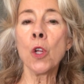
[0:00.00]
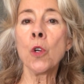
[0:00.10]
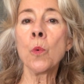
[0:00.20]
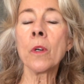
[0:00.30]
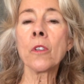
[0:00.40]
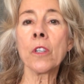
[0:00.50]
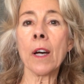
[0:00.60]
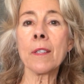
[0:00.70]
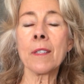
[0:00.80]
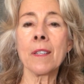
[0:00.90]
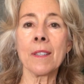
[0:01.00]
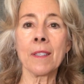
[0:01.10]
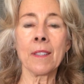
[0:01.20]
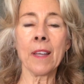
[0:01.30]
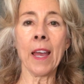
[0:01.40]
you will just
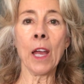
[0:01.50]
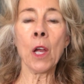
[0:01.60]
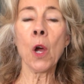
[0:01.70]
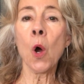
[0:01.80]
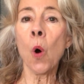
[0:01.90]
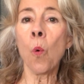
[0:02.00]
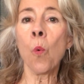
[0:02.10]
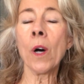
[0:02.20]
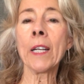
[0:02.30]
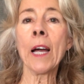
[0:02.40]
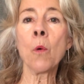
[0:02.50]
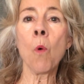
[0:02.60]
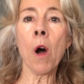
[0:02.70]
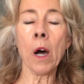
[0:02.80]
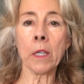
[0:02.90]
say, What I
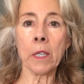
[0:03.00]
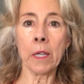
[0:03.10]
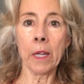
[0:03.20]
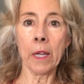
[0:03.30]
want